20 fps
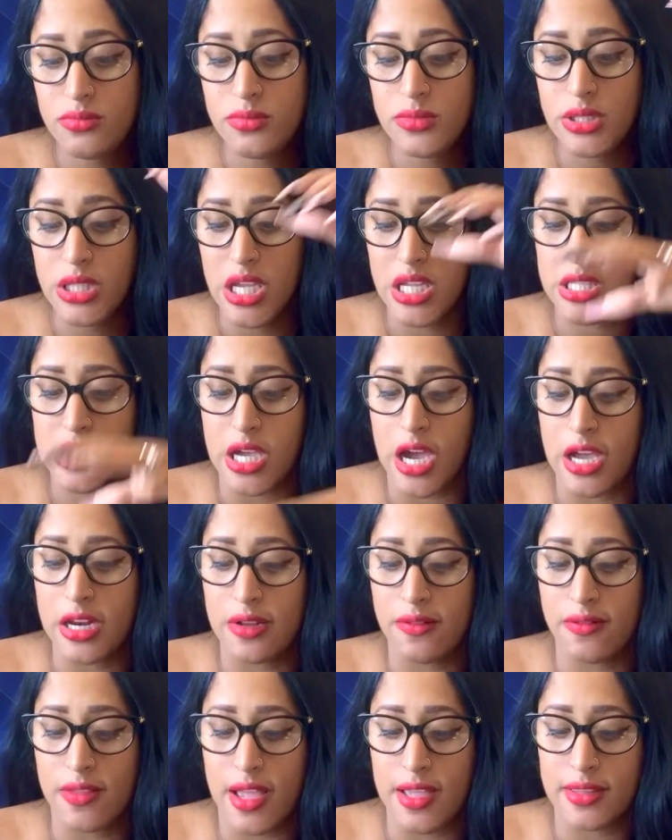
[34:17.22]
It's kind
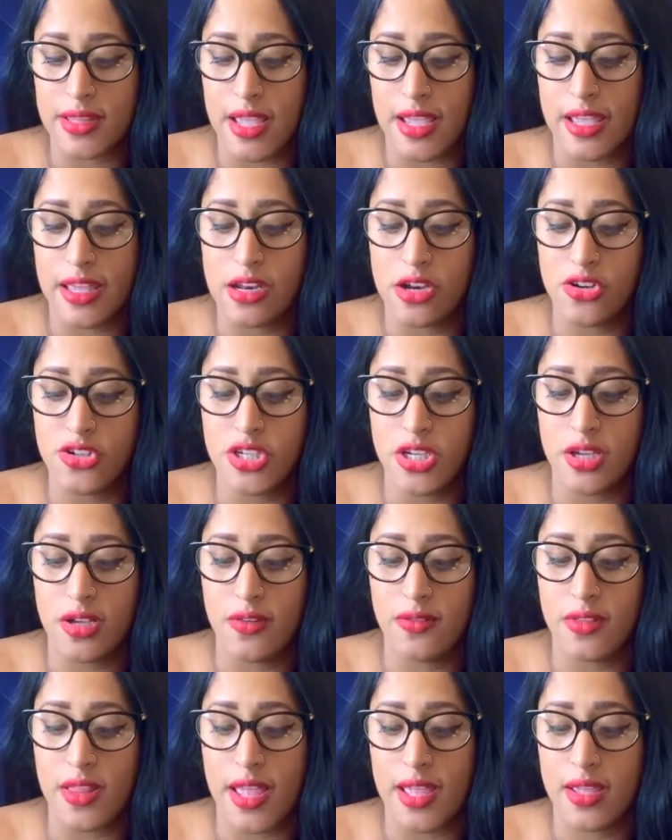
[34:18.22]
of like that energy
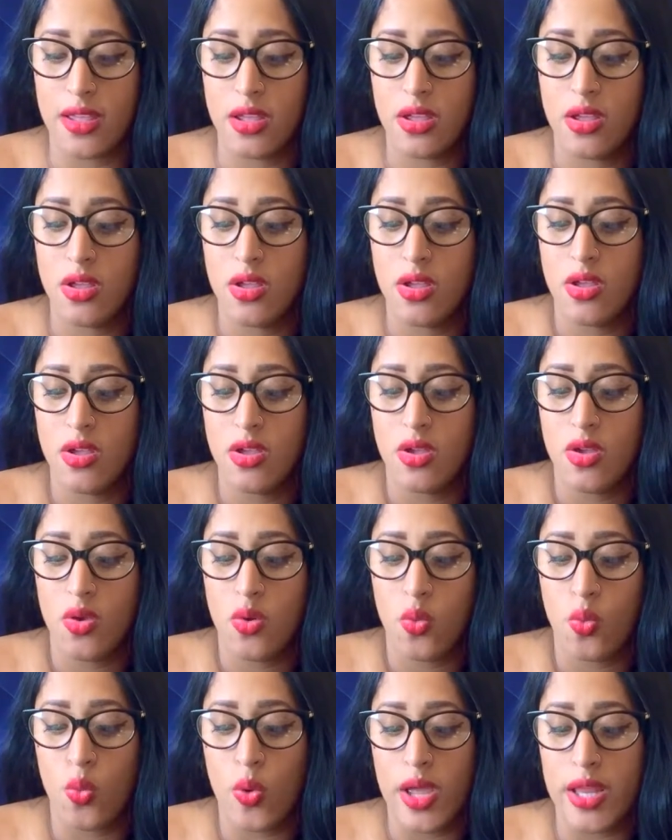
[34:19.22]
of, like,
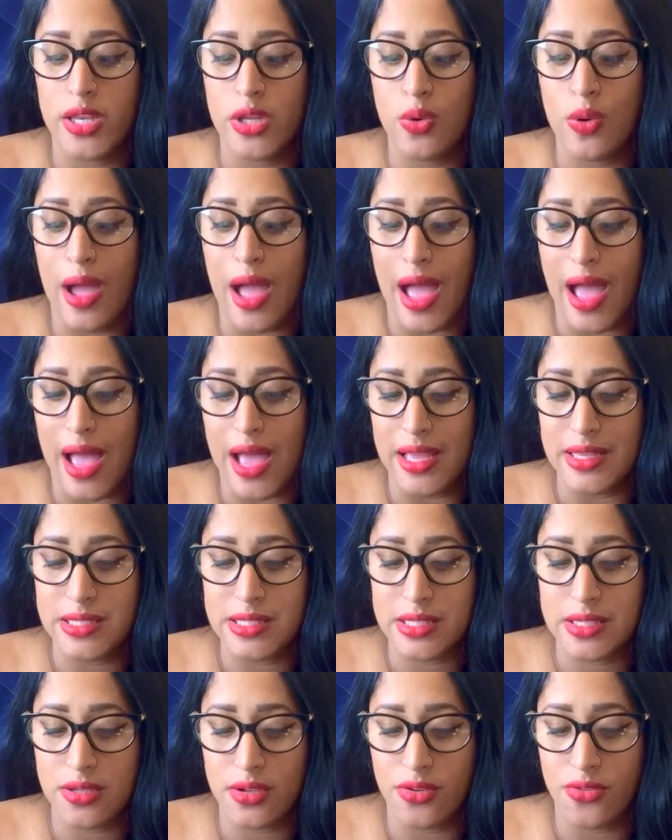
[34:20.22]
when you
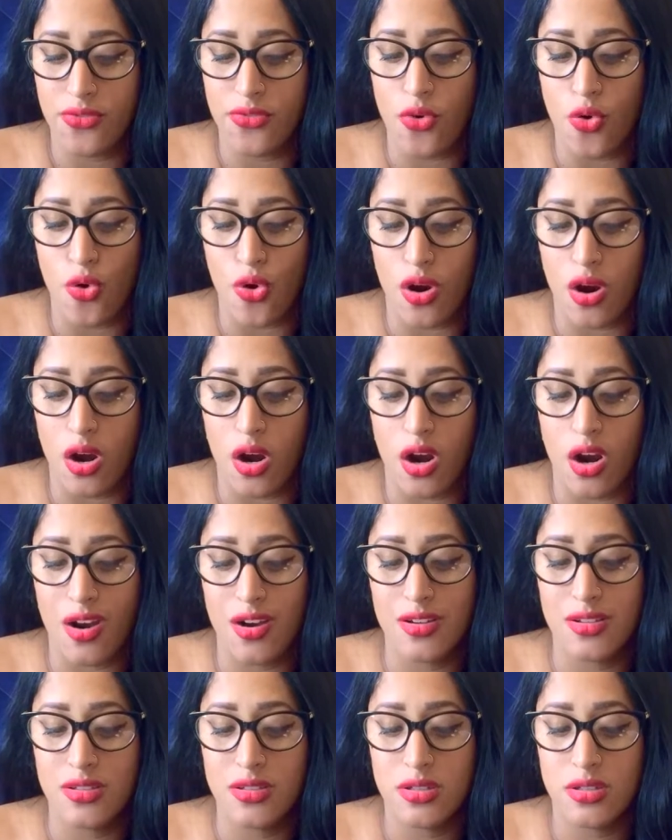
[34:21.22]
ask for
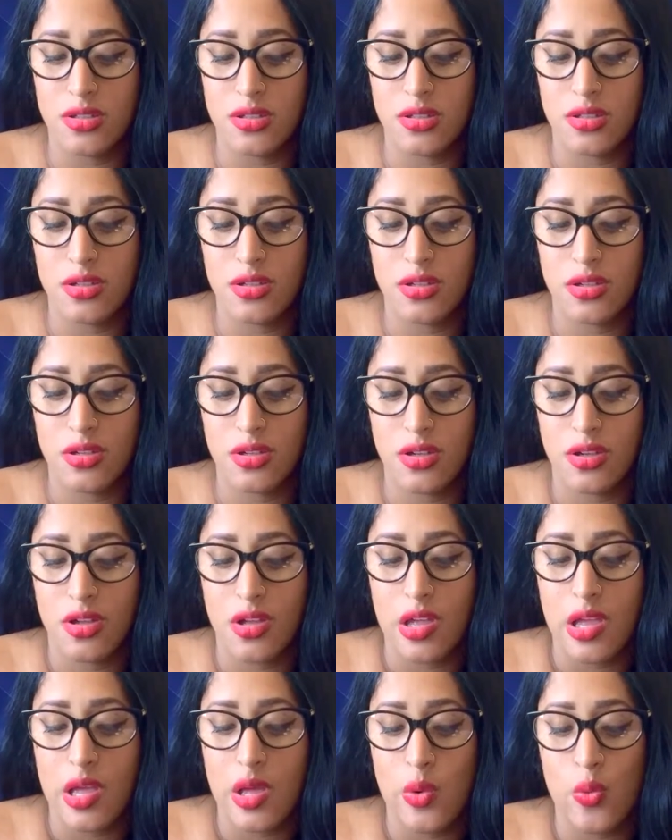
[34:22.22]

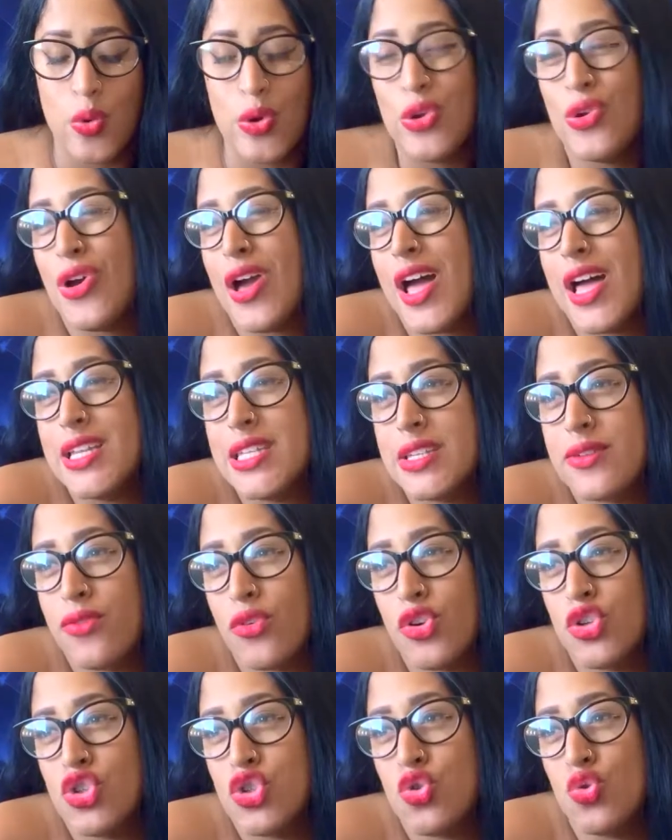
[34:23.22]

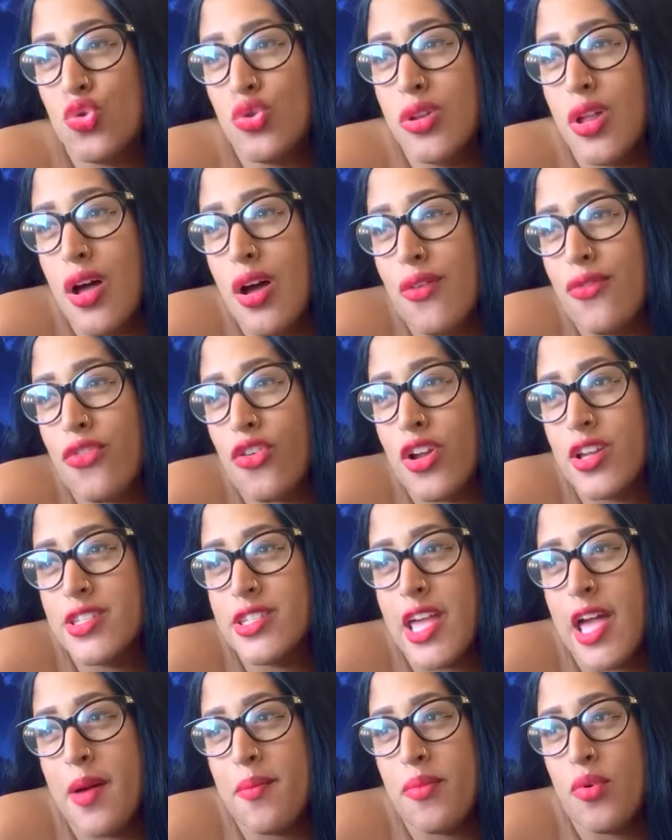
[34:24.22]
true love, for
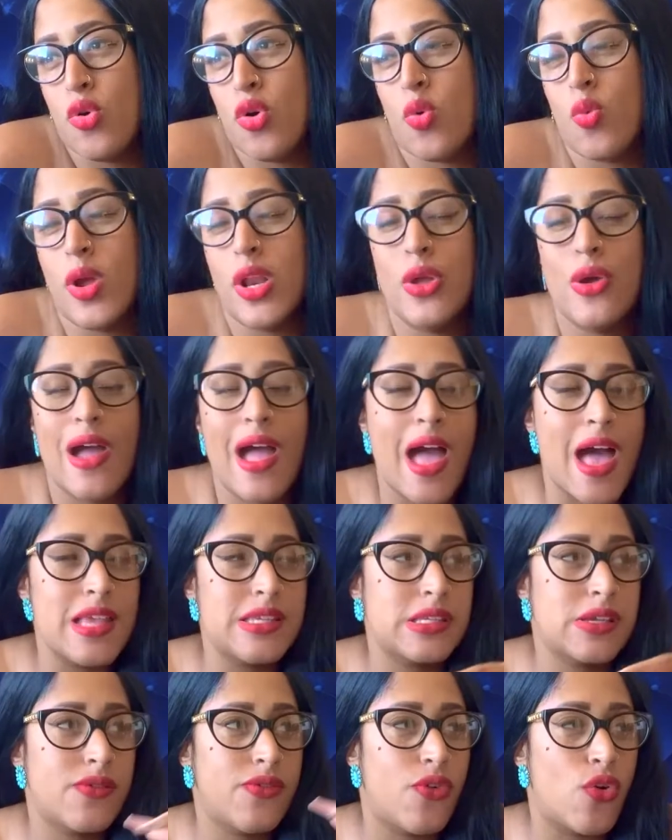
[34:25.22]
example, or when you
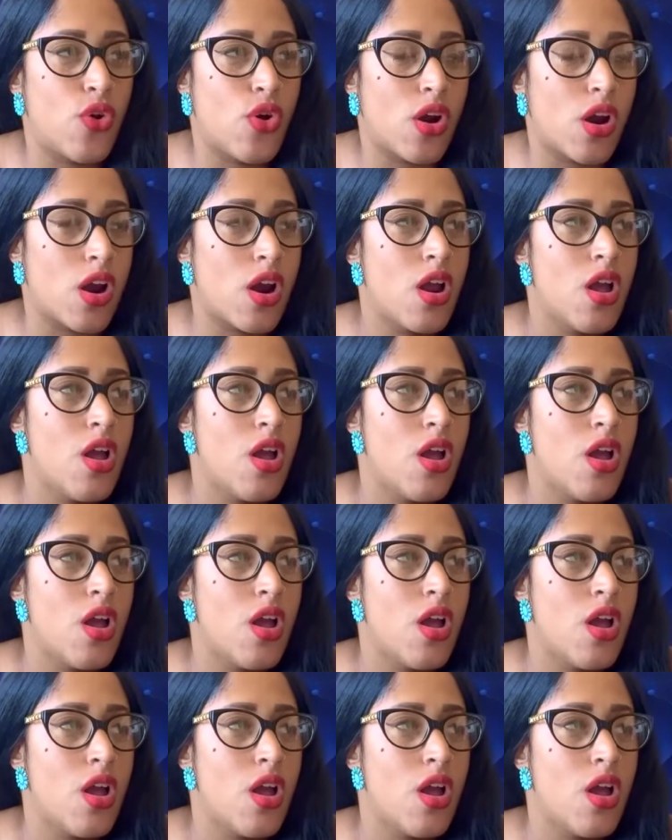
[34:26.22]
ask for